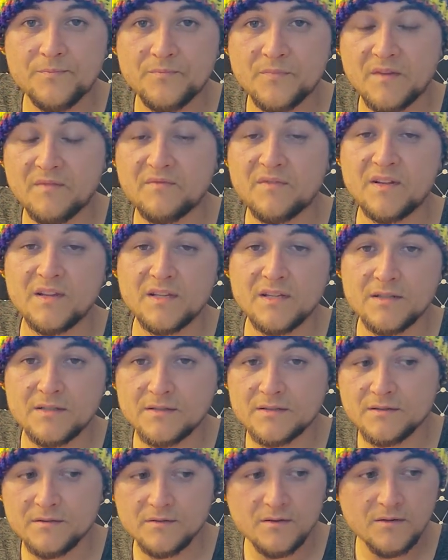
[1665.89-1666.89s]
The
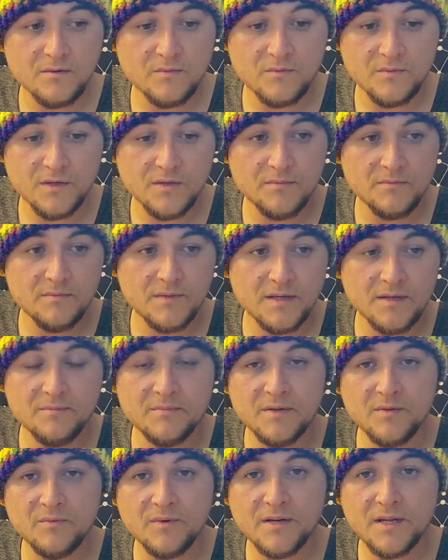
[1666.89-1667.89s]
feelings are what make
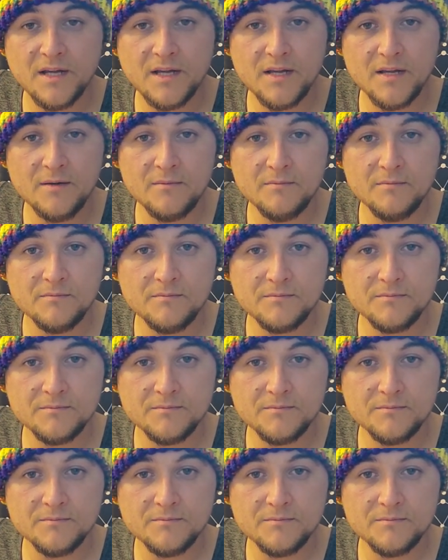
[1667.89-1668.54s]
me what I am.